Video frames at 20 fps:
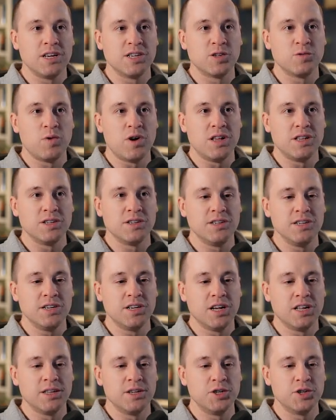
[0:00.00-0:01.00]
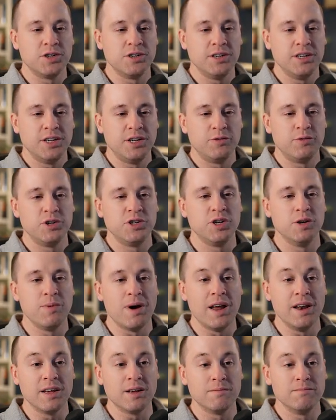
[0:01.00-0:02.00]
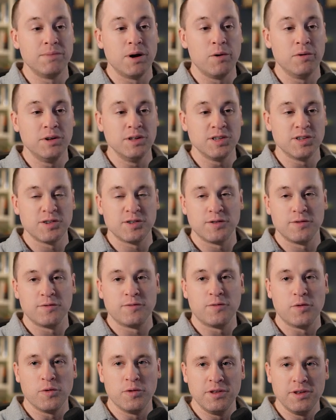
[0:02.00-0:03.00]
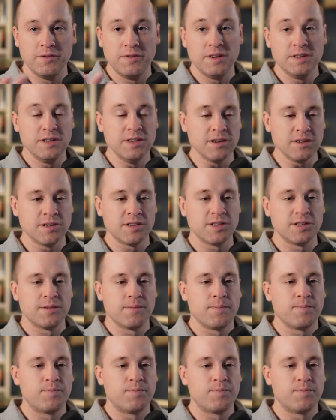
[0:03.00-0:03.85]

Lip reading: as well as the collision and rigid body components for the physics.